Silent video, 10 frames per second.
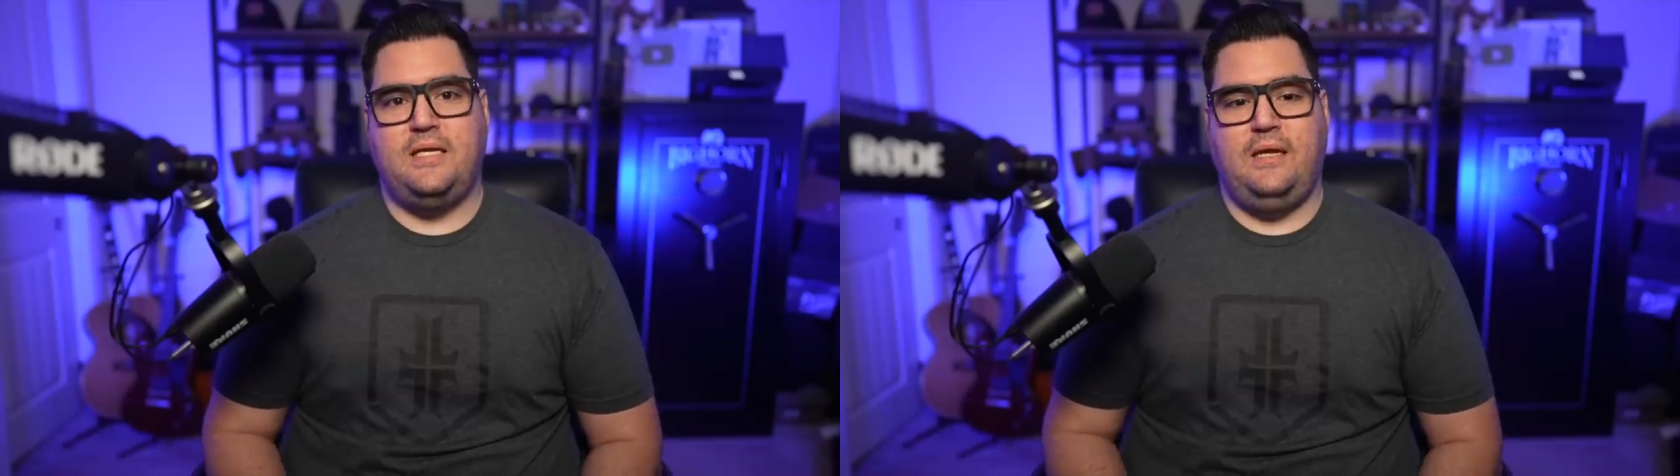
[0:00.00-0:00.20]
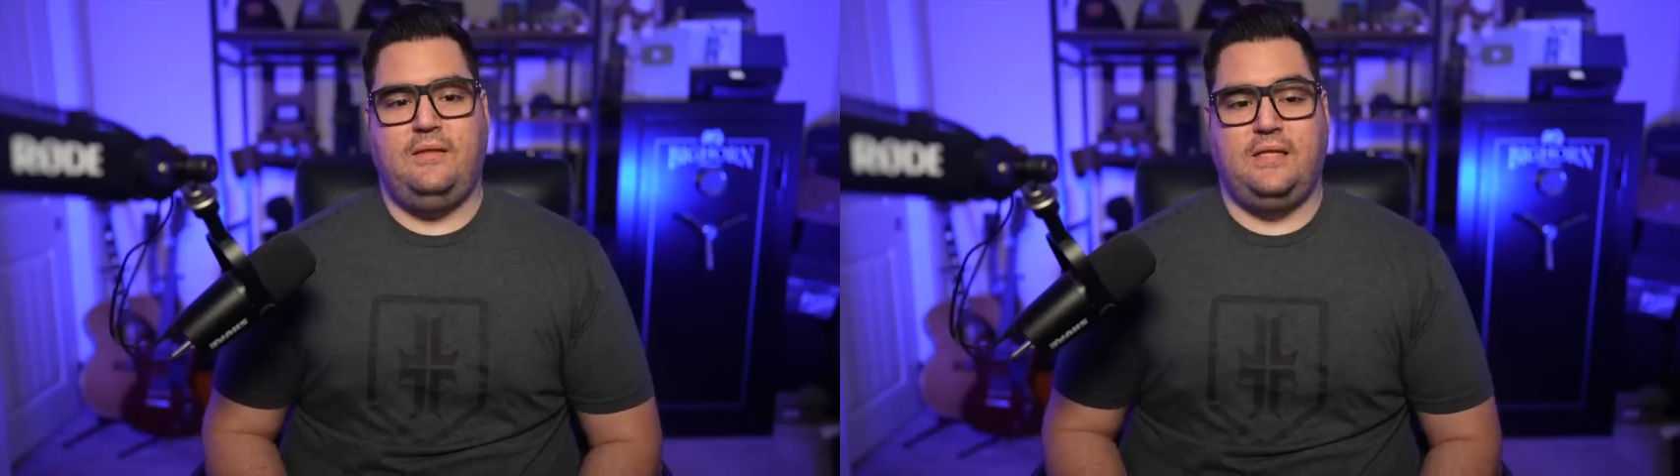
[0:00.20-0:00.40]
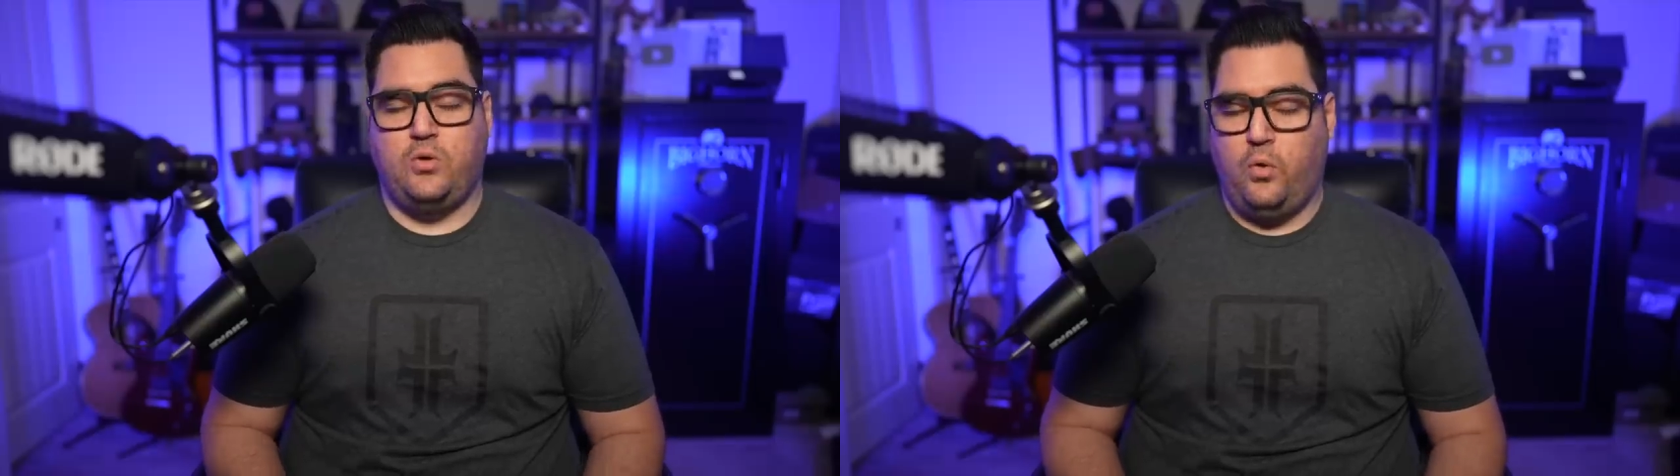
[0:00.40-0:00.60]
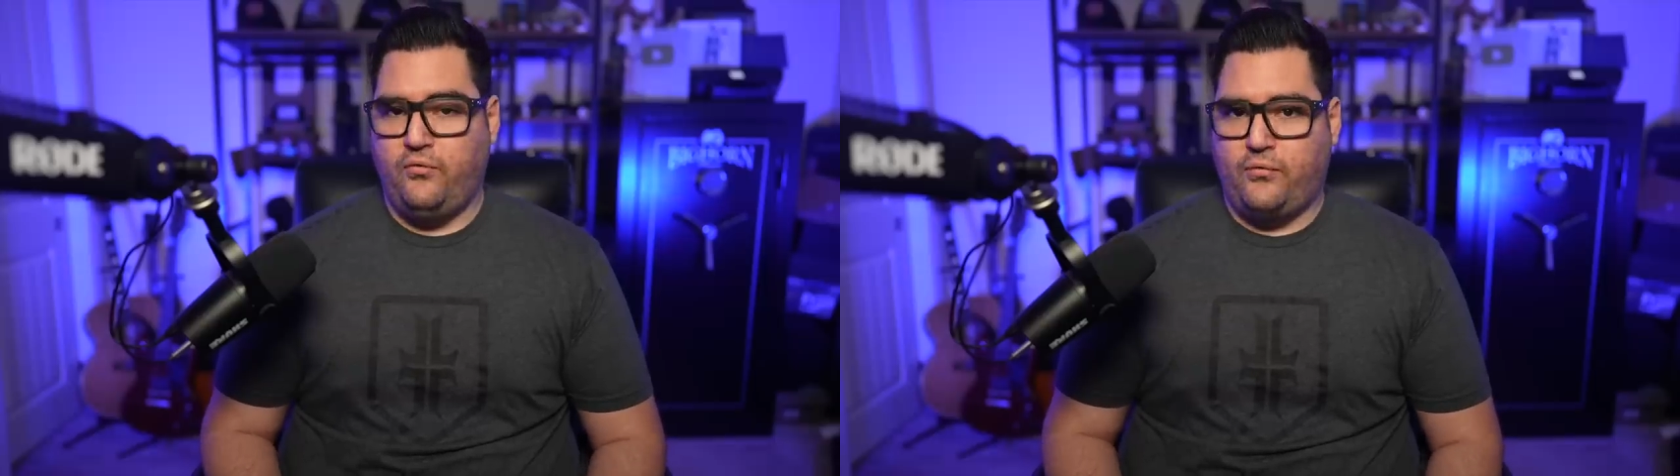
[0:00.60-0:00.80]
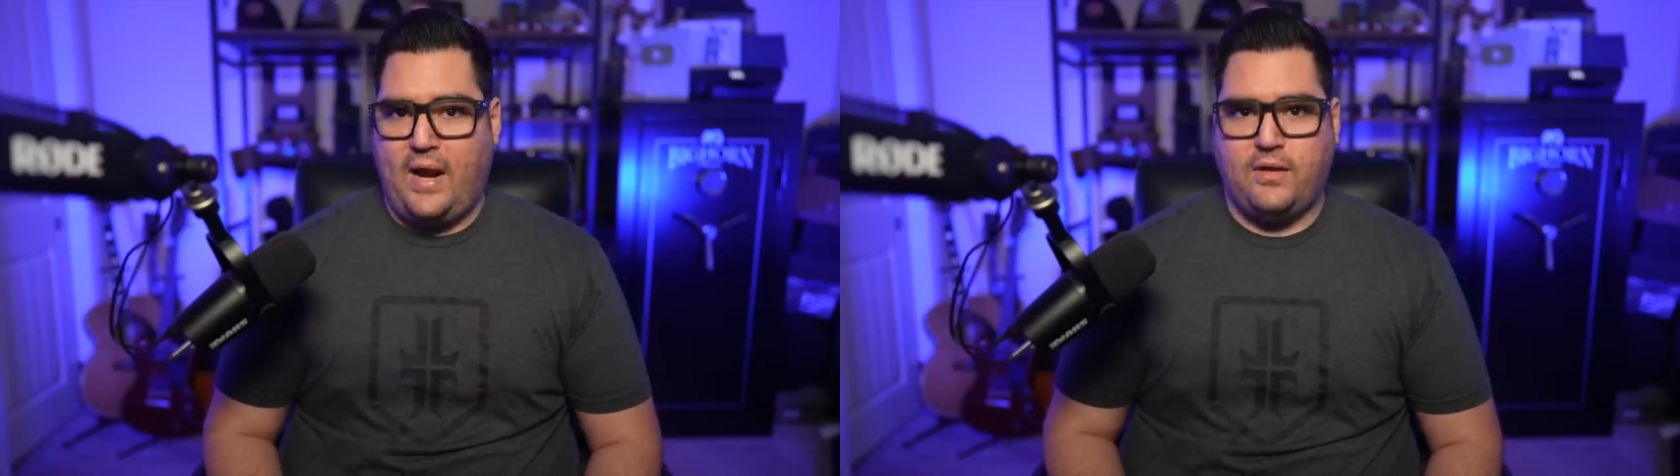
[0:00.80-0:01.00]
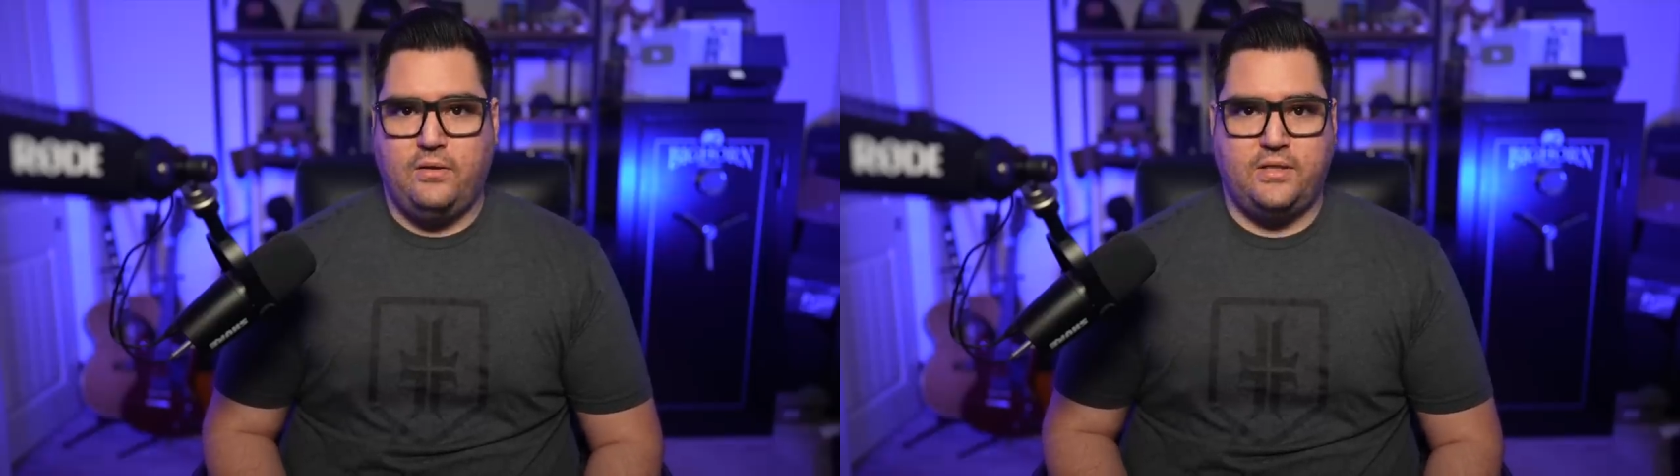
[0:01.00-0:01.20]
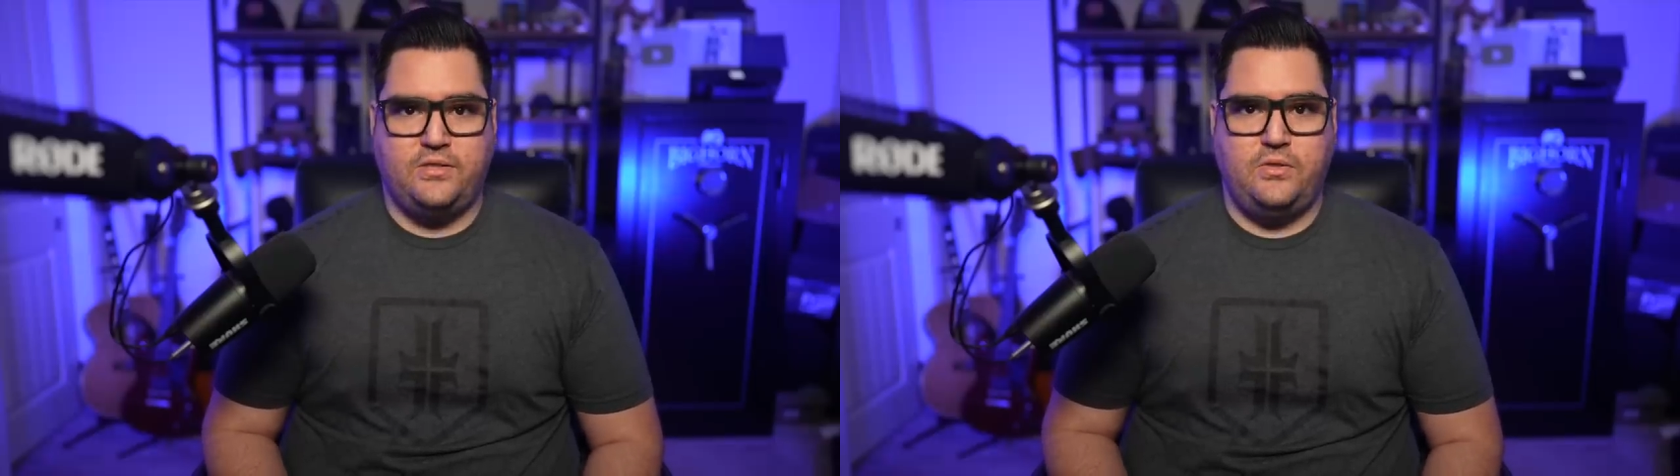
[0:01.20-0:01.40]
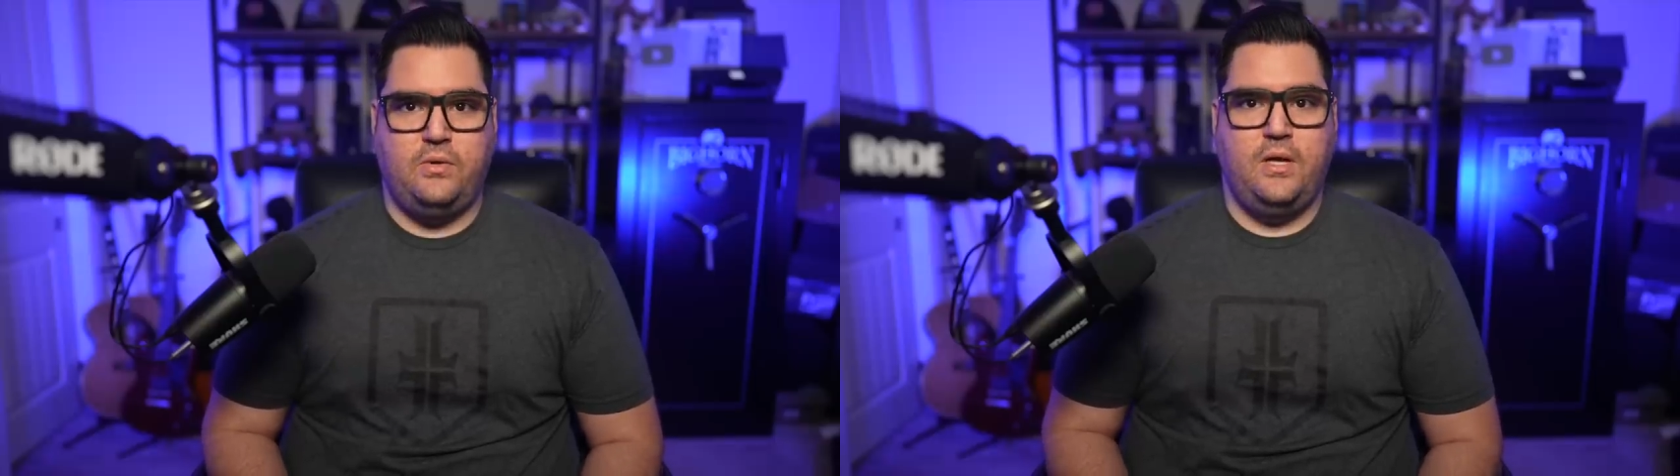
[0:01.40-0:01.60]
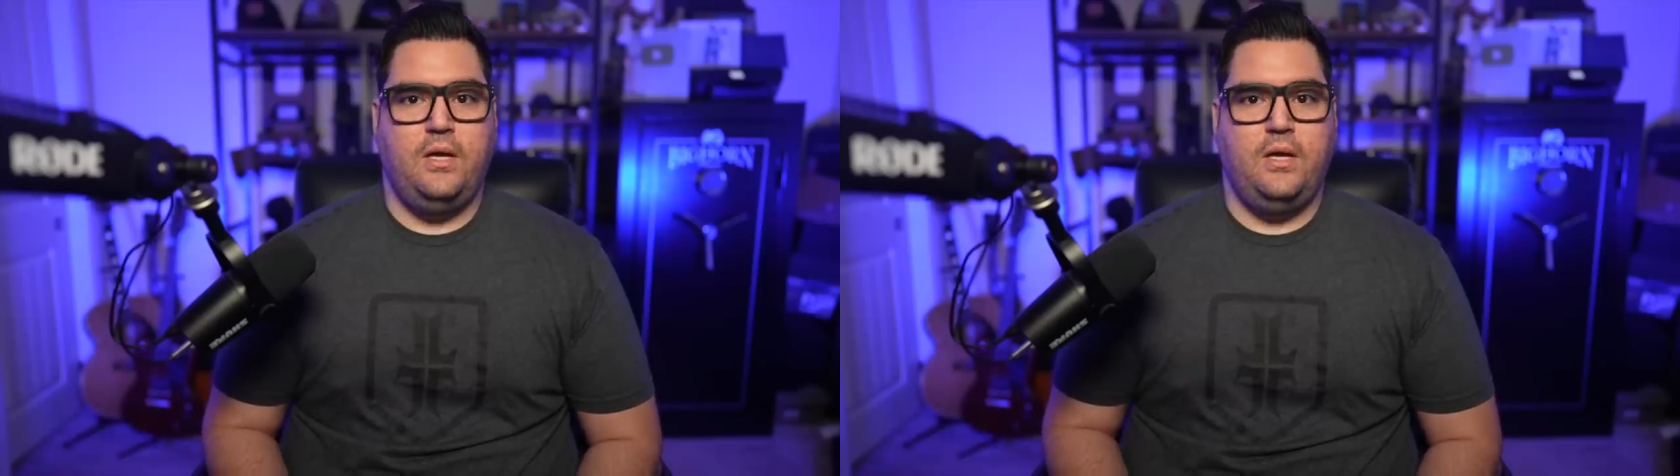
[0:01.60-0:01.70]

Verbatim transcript: in this whole FRAC lawsuit.